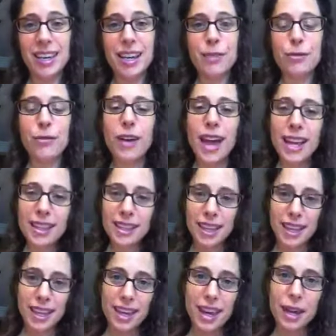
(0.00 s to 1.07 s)
And
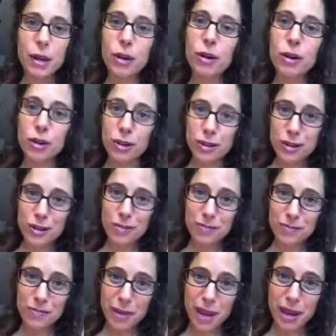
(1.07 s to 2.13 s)
finally, I heard
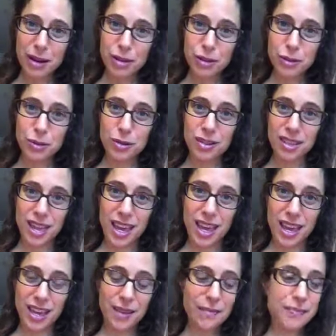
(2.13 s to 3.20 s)
my heart truth
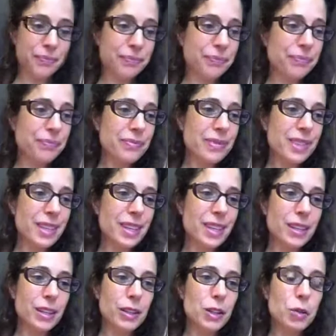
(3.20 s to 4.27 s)
say,
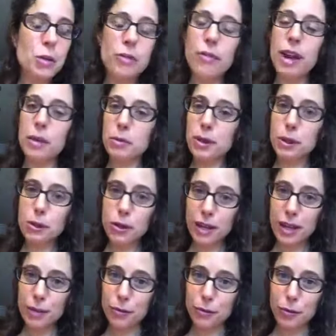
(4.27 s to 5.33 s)
you will find what you're
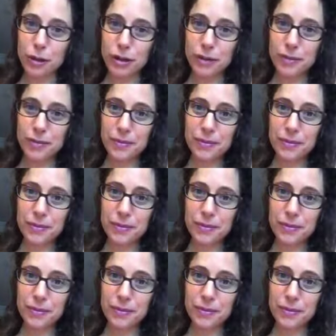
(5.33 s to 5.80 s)
looking for.